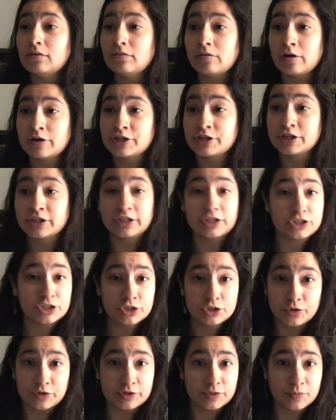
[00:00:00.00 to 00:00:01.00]
articulation is
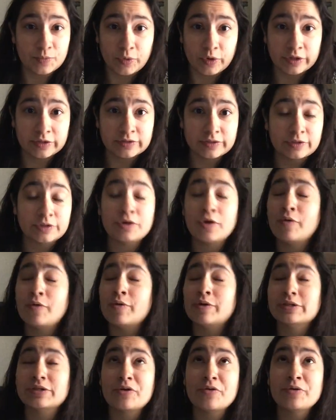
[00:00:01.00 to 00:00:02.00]
always important. You
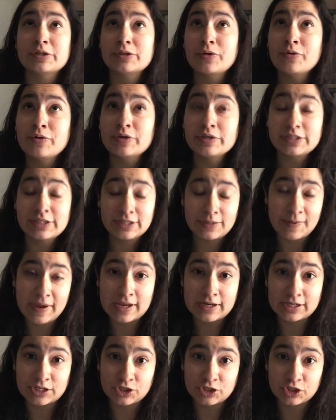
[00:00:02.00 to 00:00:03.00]
always need to pay
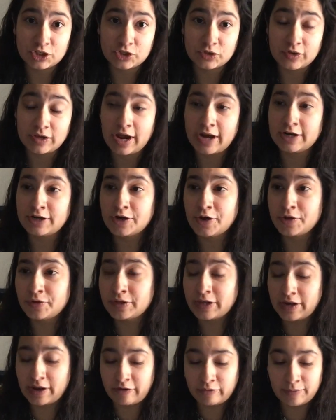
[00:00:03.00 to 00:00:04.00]
attention to it. I know
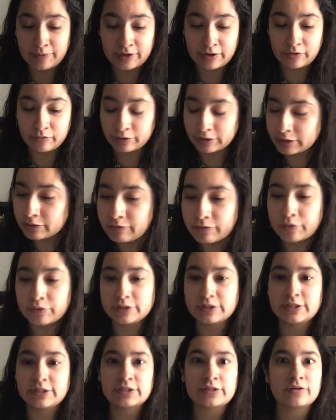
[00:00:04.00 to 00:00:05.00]
that everybody really
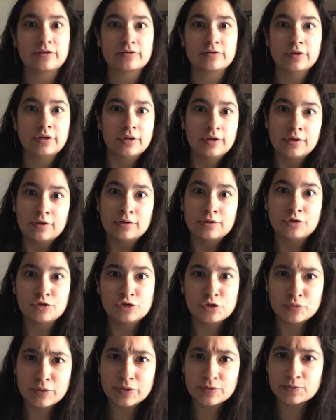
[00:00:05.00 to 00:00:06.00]
focuses on notes
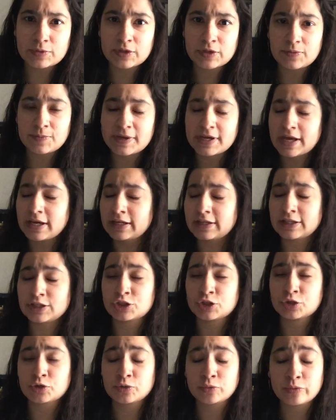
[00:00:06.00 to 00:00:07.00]
and rhythms at the beginning, and that's
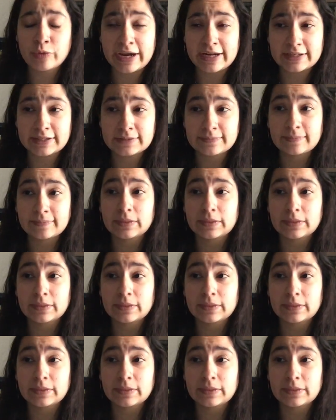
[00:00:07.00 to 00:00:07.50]
great.